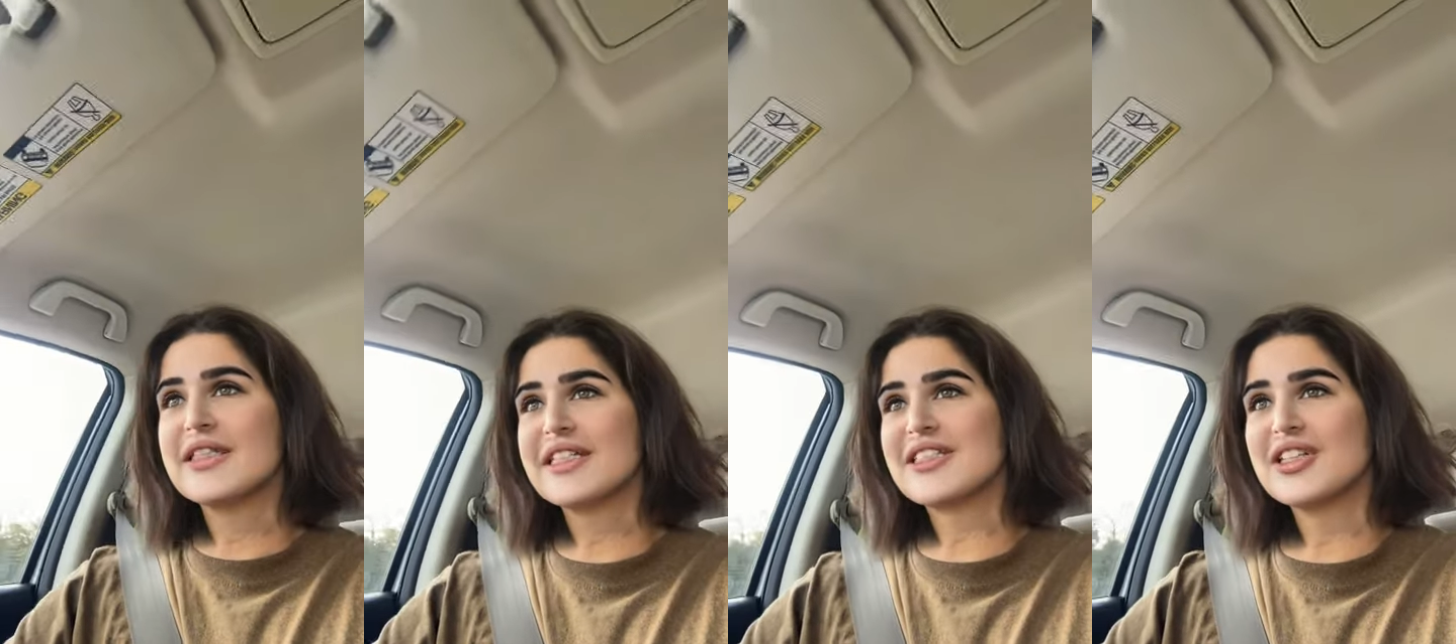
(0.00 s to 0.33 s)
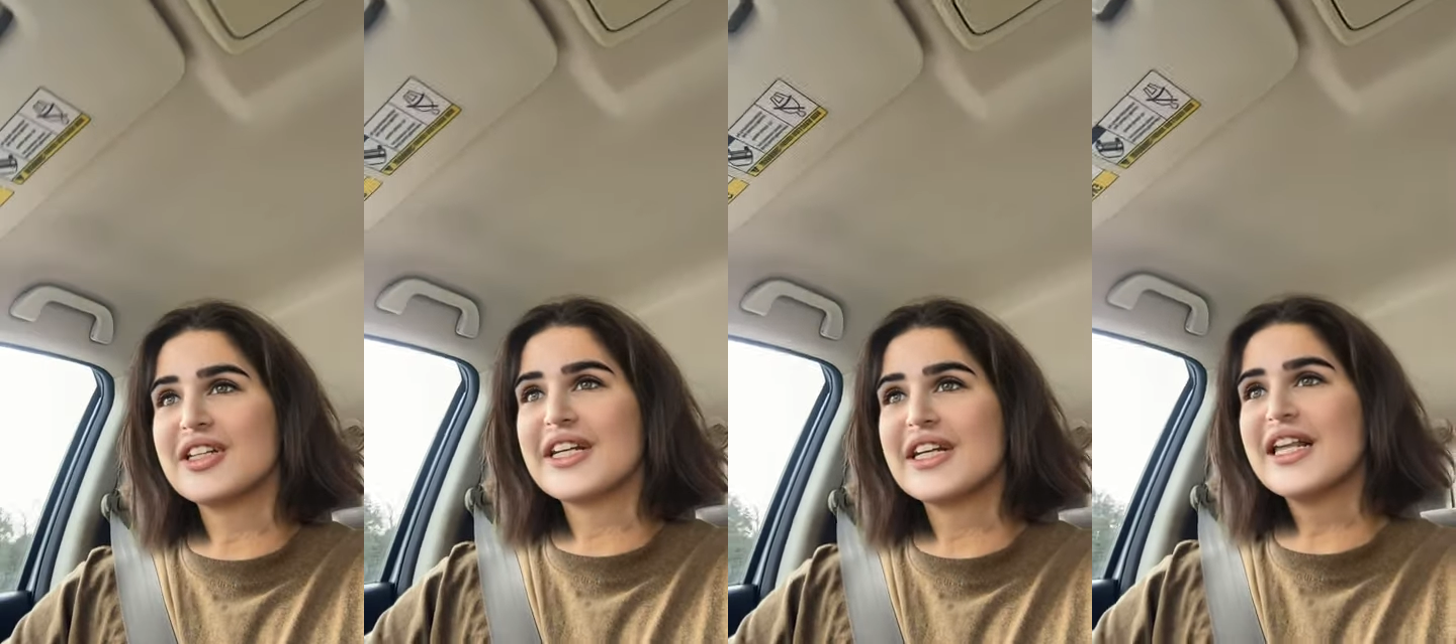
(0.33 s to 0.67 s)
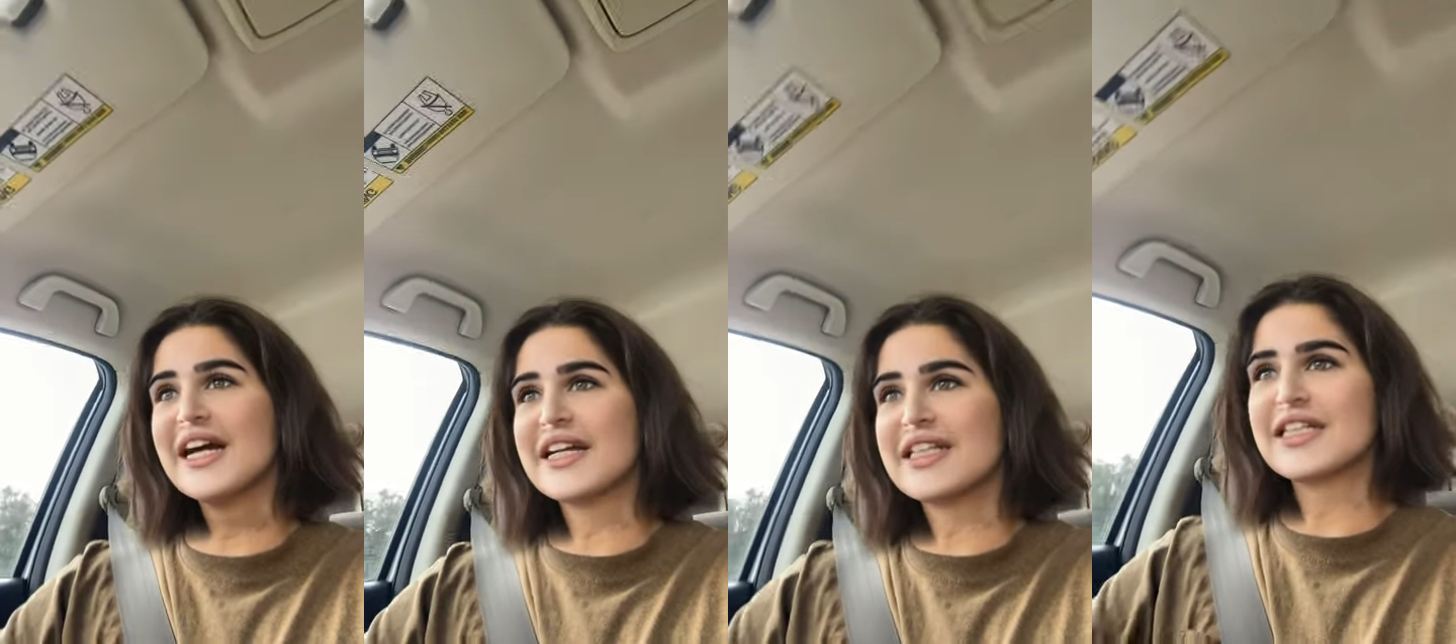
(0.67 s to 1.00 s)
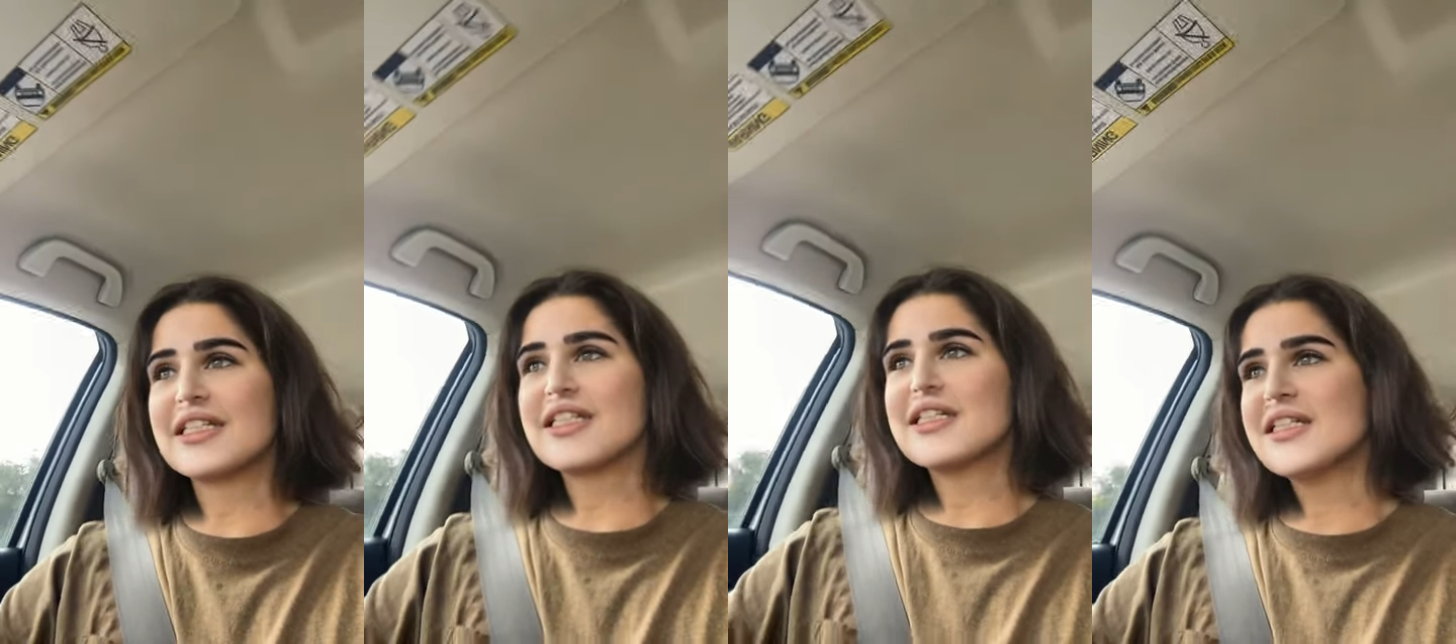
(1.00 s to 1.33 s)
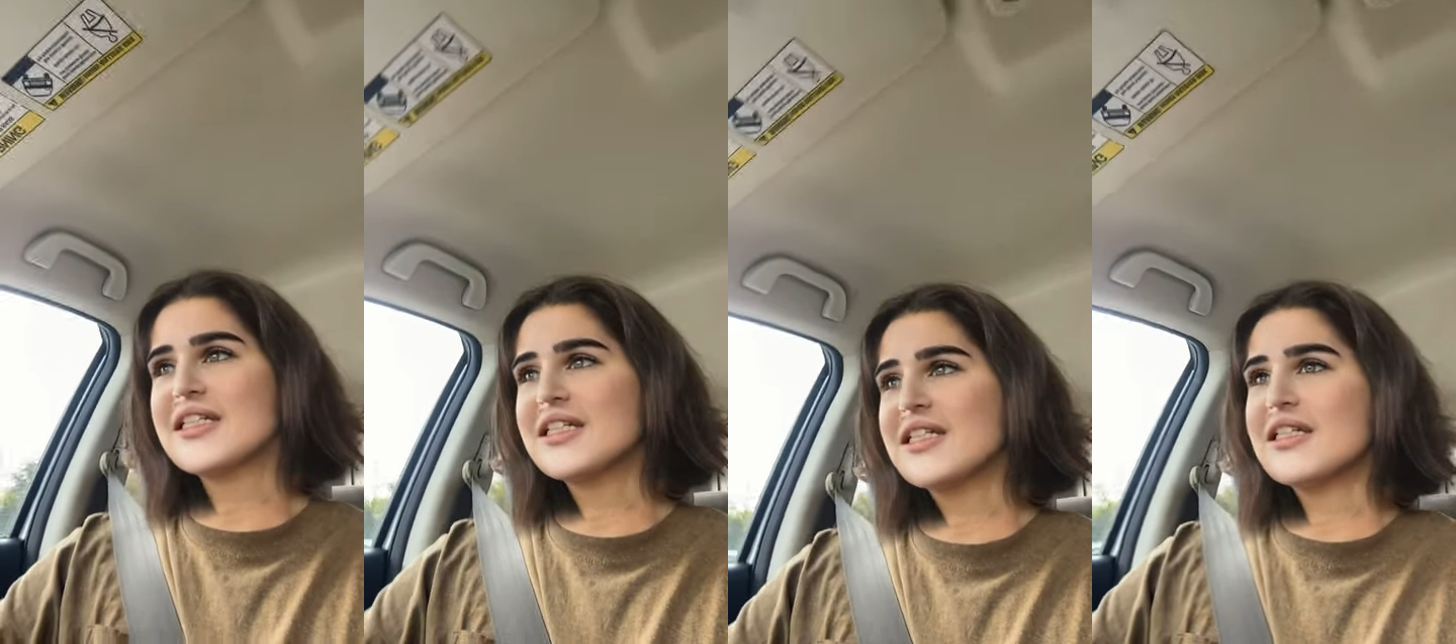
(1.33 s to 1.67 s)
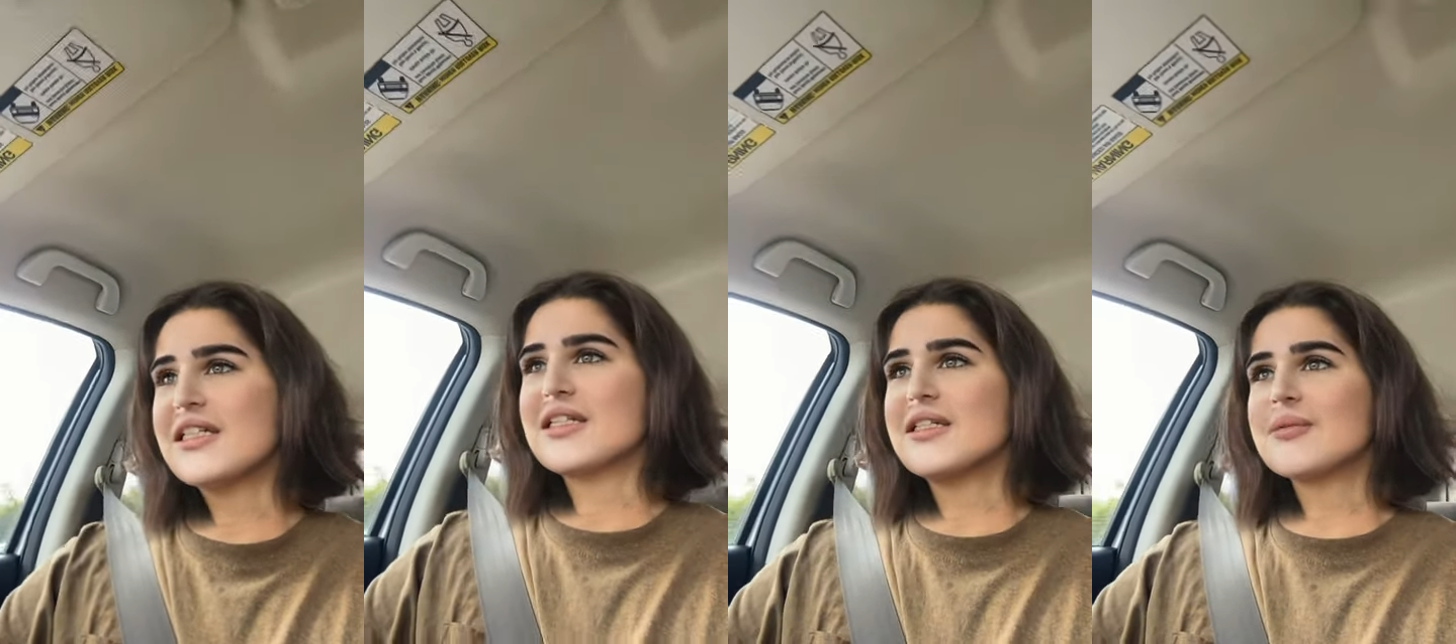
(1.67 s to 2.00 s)
it's looking like it
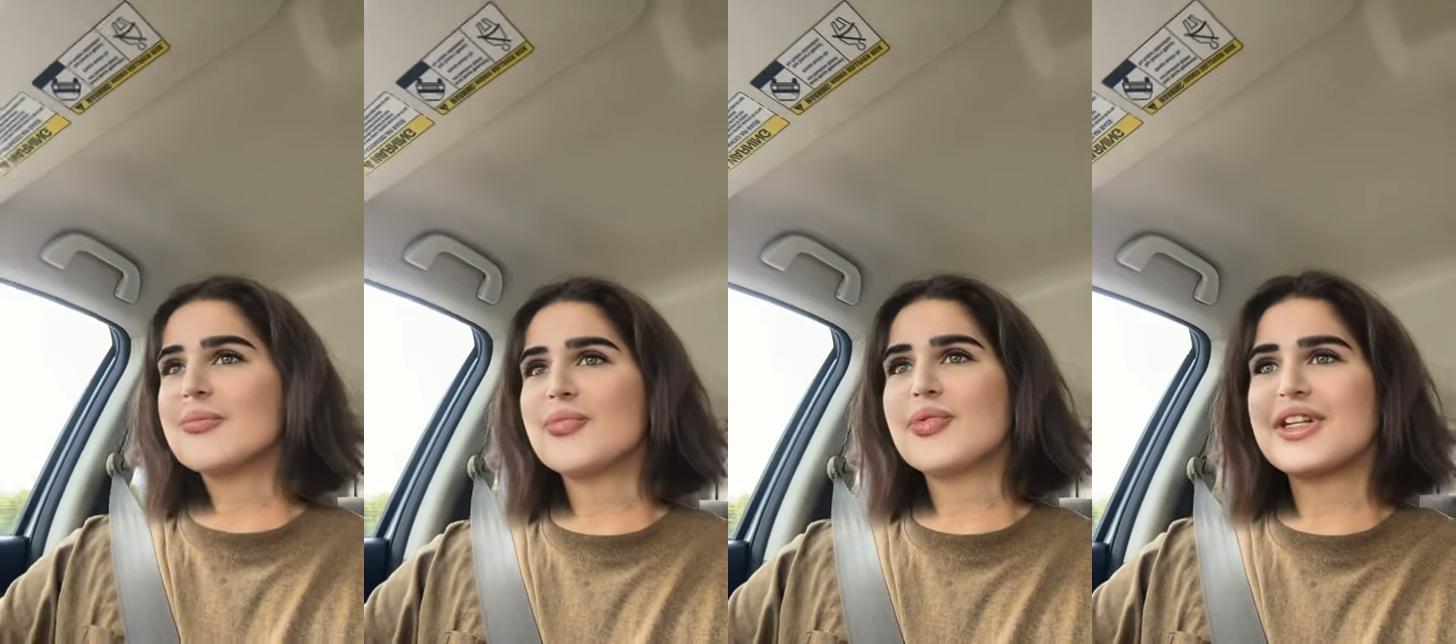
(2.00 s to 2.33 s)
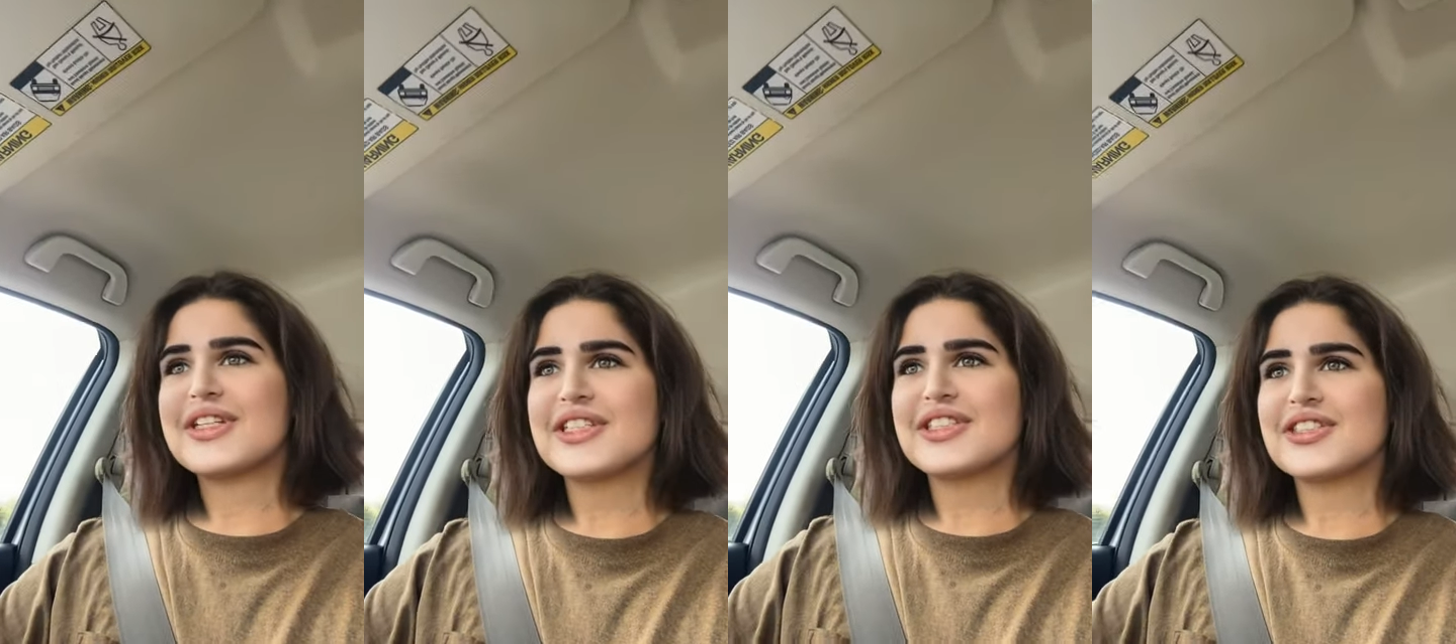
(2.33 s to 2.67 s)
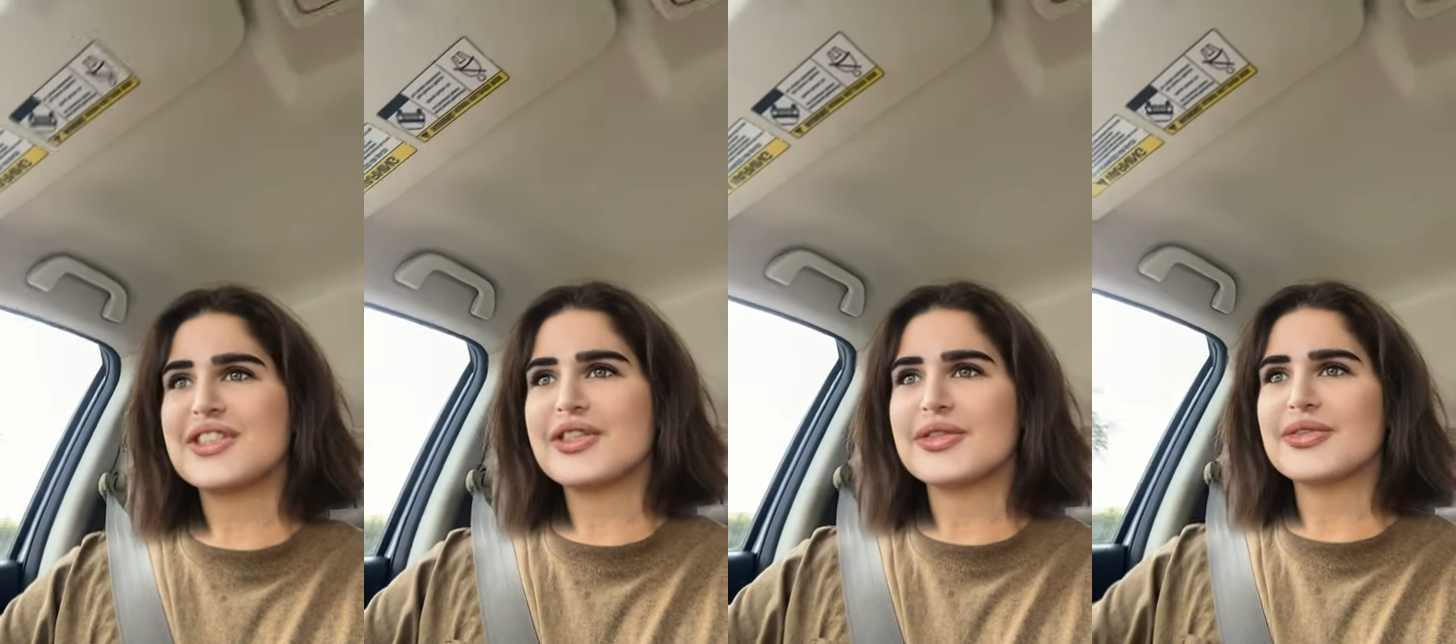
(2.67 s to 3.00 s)
pretty soon.